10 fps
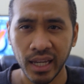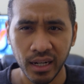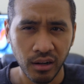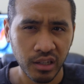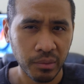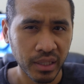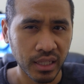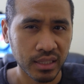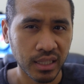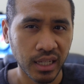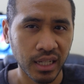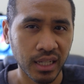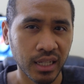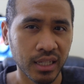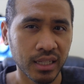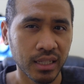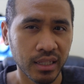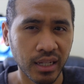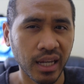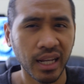that argument is kind of
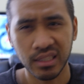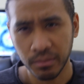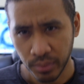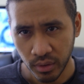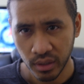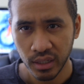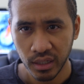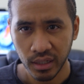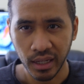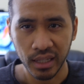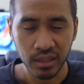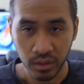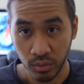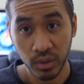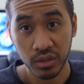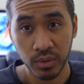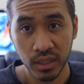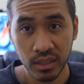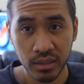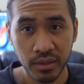not as important as it once
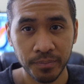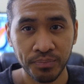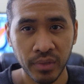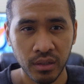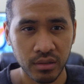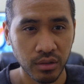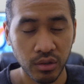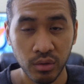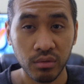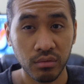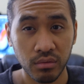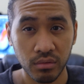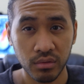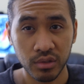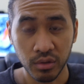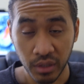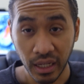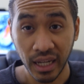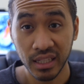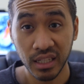was. So
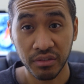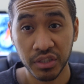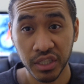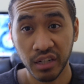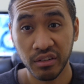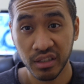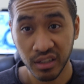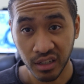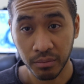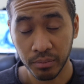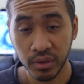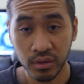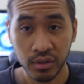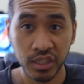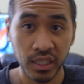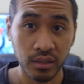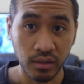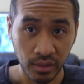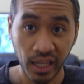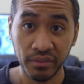the idea of sharing a computer,
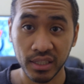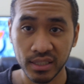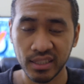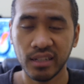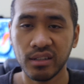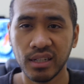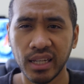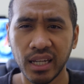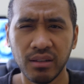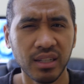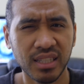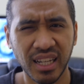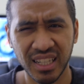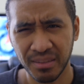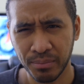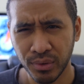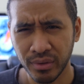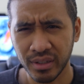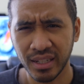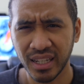having a standard layout isn't as
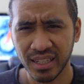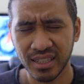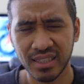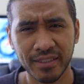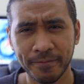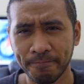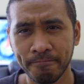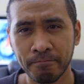important. That is,